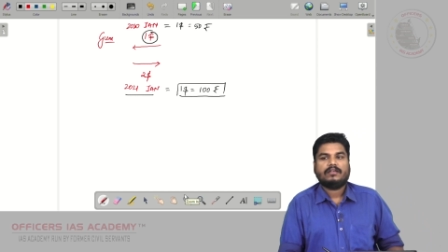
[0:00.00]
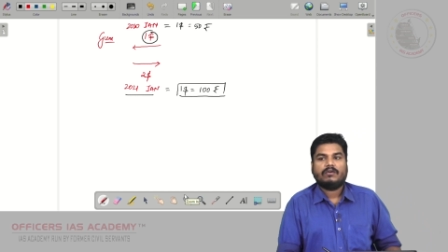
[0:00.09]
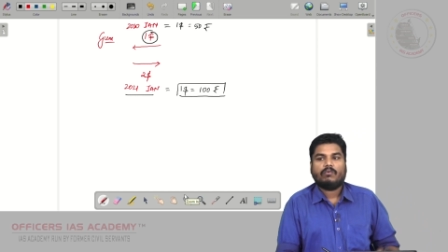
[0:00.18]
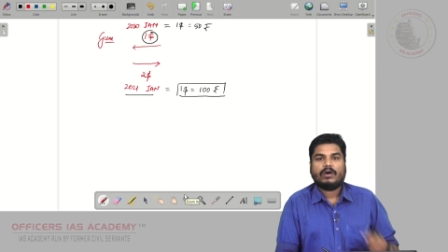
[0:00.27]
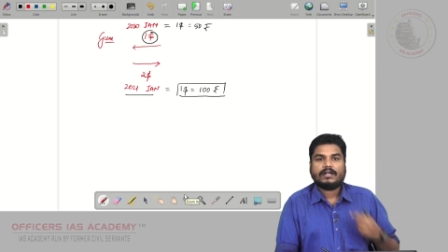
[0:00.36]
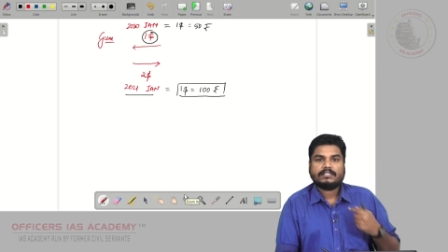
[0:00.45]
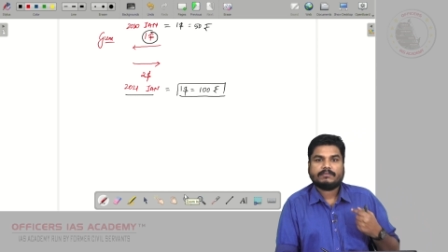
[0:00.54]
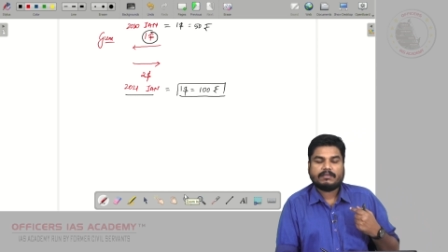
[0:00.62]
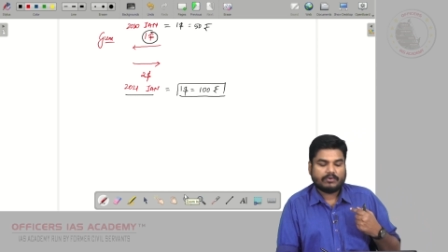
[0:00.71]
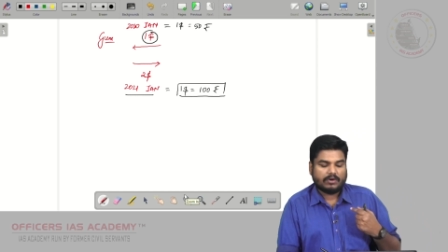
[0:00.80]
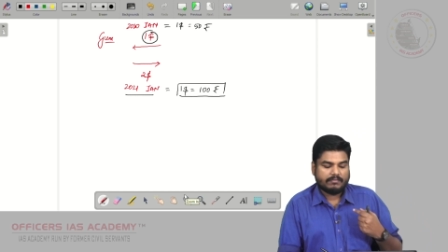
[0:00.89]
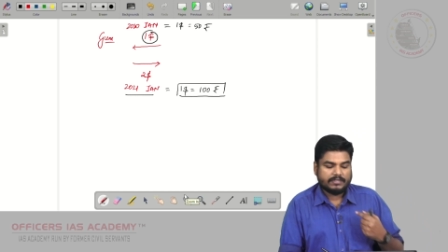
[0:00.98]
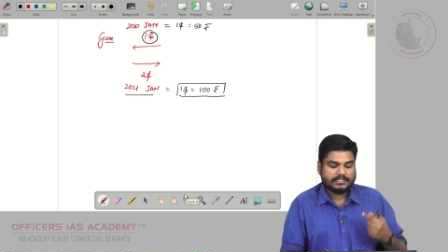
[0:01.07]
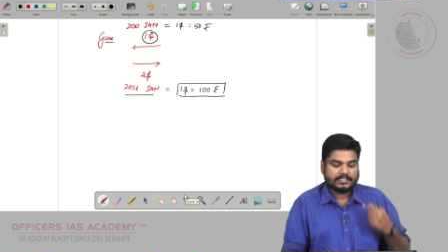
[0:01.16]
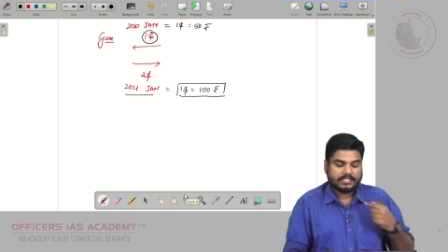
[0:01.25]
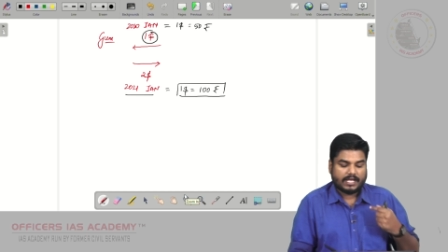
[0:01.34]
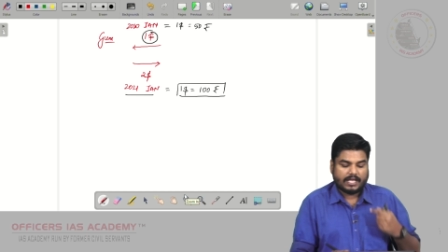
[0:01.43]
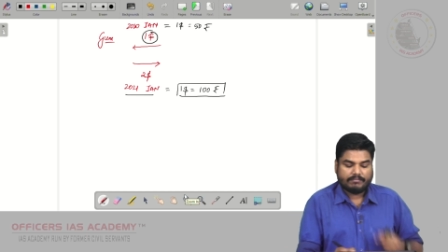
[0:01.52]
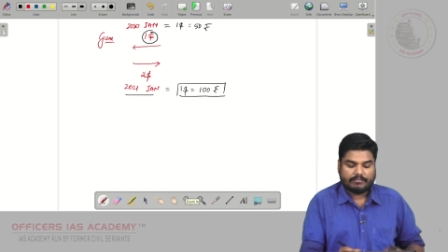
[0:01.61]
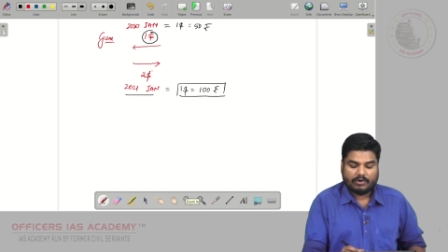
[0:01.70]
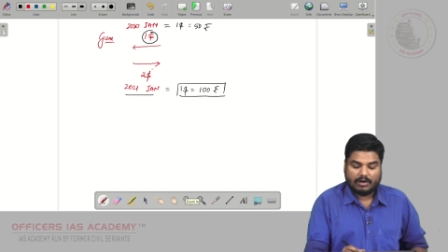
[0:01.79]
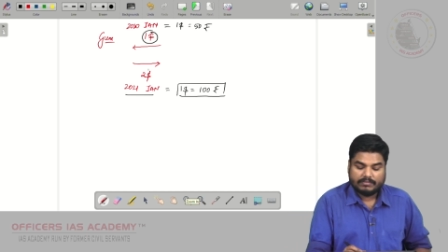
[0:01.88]
What is my promise? I
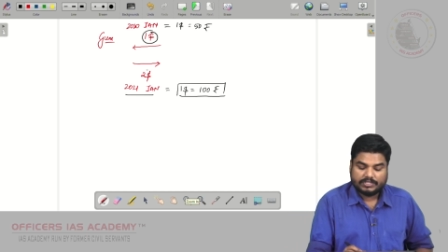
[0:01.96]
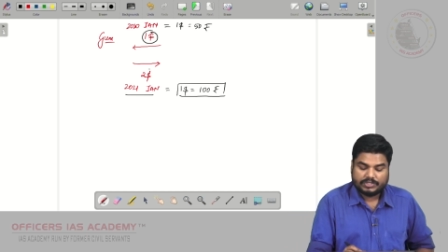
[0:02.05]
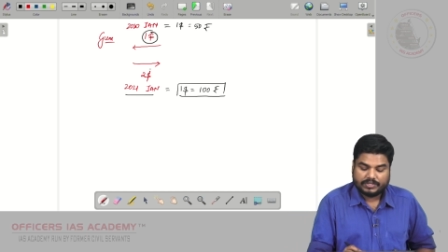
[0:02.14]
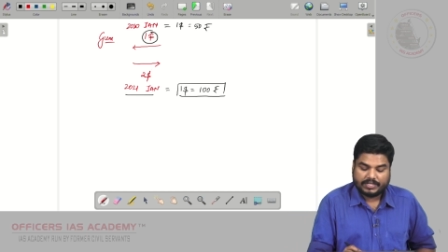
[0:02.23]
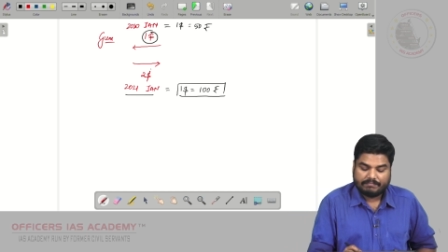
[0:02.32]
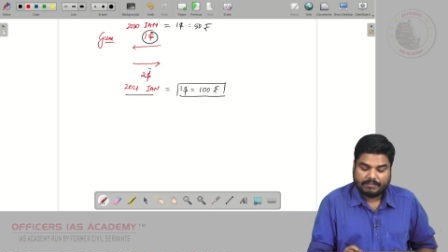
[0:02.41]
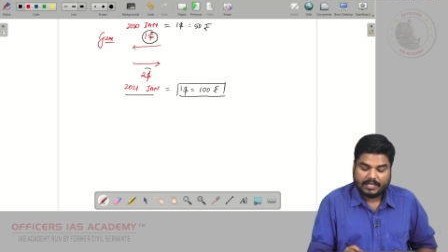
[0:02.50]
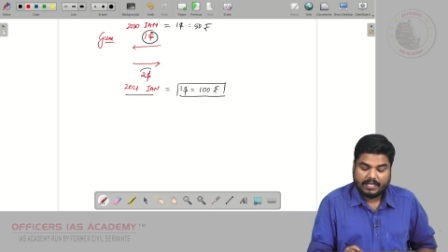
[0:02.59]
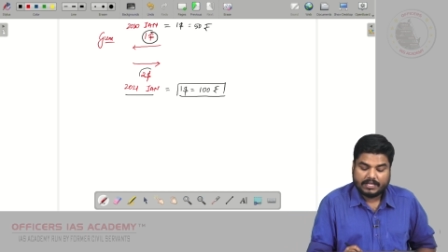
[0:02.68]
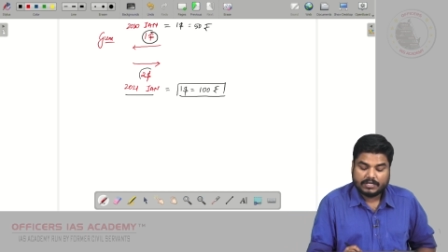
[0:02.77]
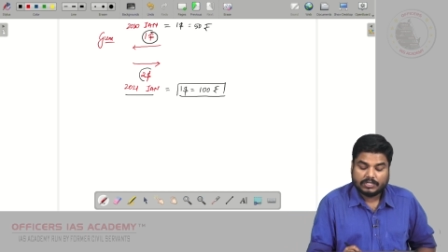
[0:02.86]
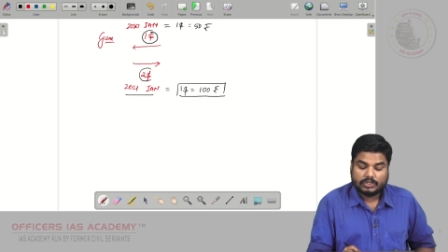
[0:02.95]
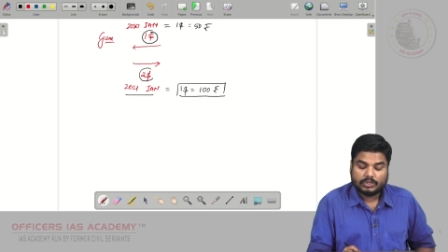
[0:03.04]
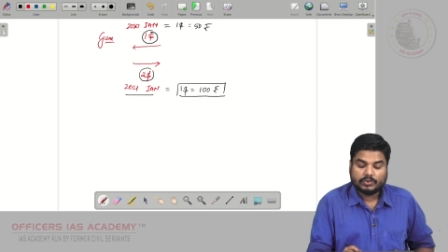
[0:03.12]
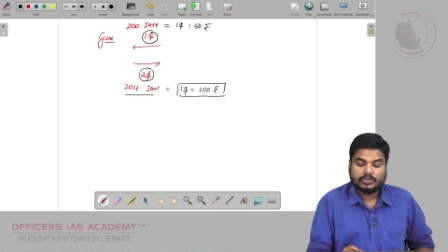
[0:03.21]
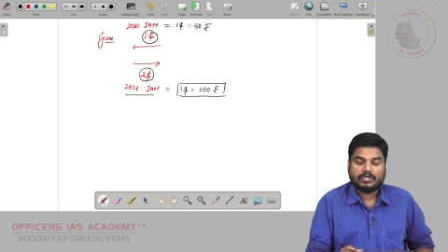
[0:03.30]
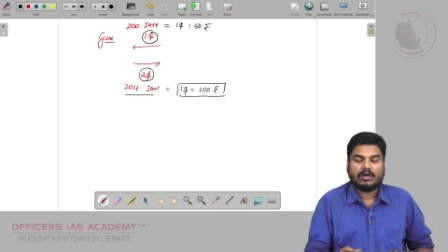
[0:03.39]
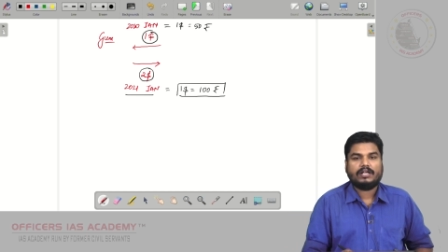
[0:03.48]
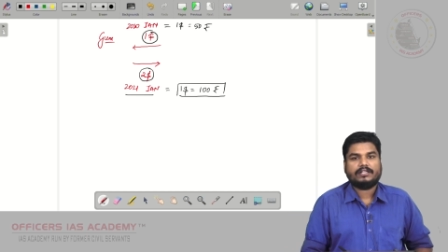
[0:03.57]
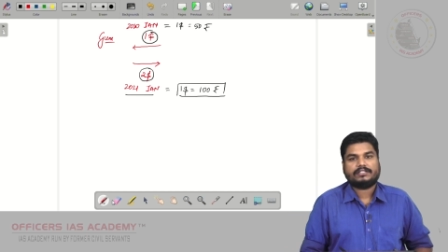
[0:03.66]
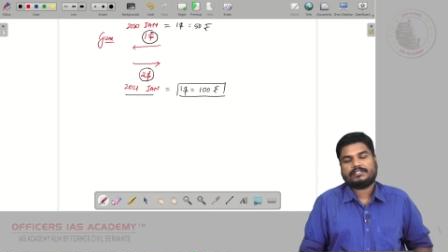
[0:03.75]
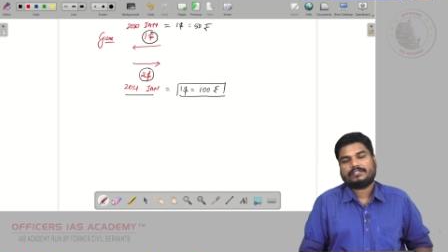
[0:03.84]
promised to repay
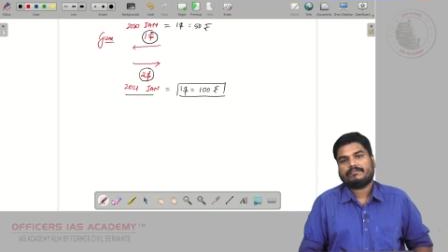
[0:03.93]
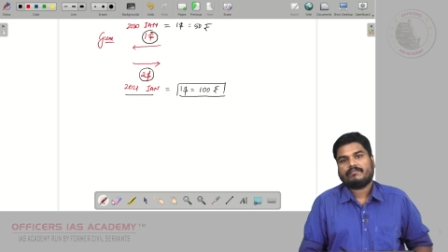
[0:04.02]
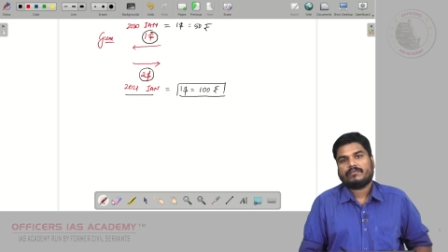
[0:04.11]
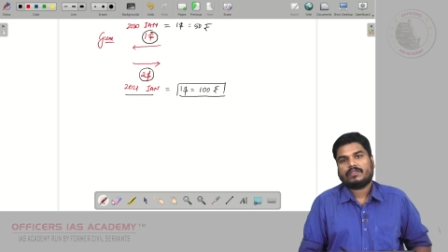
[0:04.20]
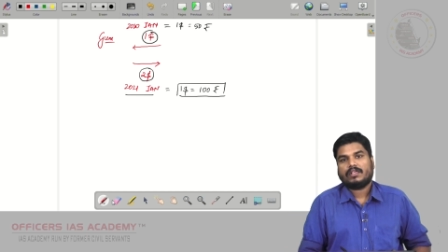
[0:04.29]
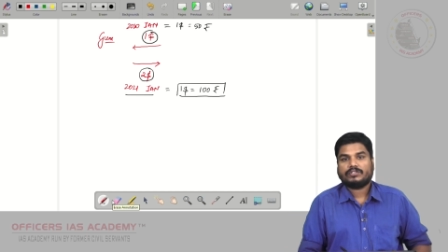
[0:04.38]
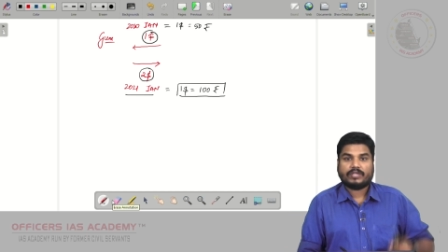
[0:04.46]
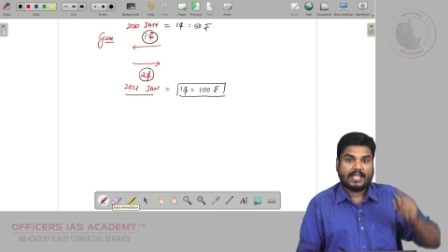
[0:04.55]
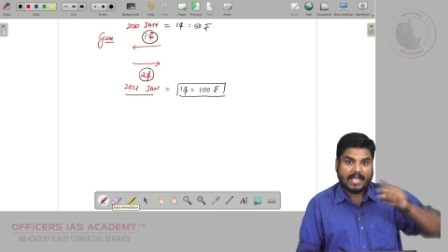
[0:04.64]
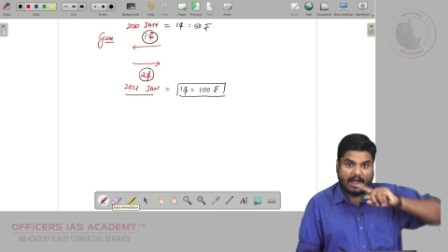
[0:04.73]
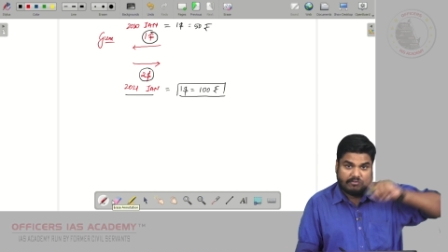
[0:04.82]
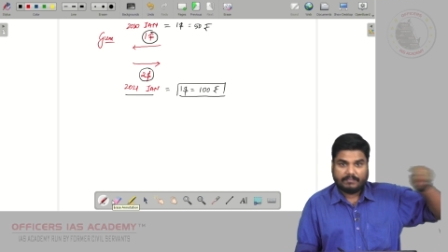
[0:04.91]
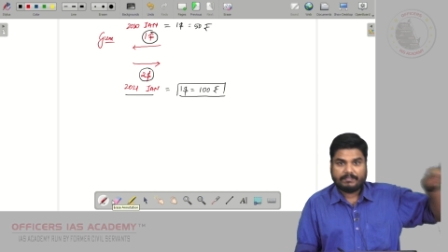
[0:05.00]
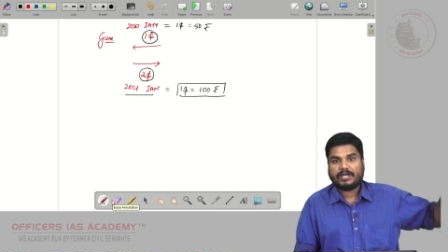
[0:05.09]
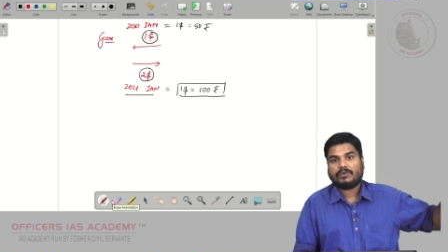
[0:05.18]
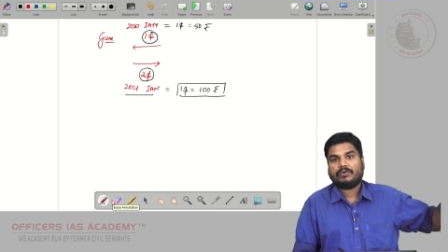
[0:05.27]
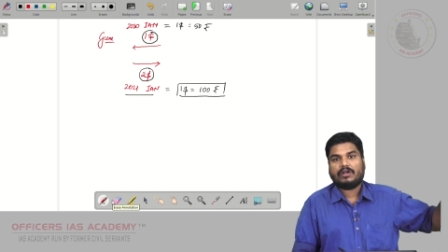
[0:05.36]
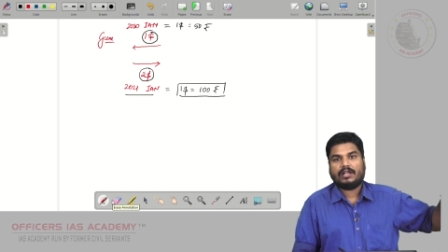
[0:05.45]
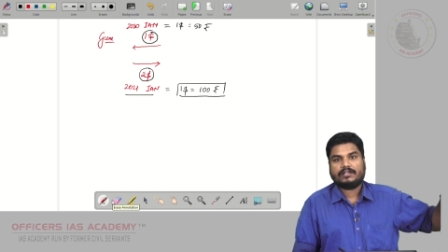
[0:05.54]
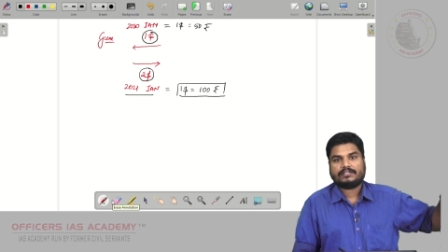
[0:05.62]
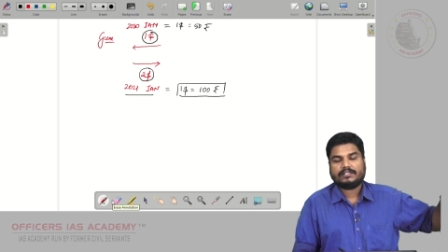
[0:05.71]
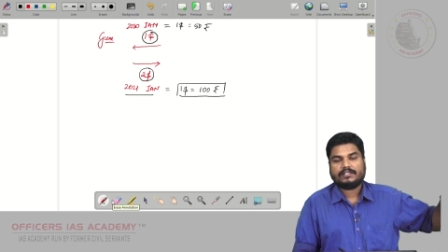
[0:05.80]
$2. So, I have to pay
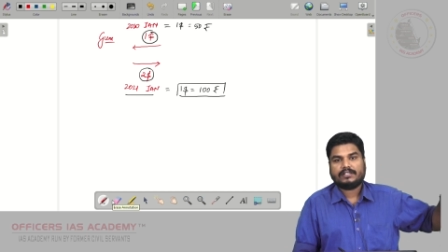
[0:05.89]
$2.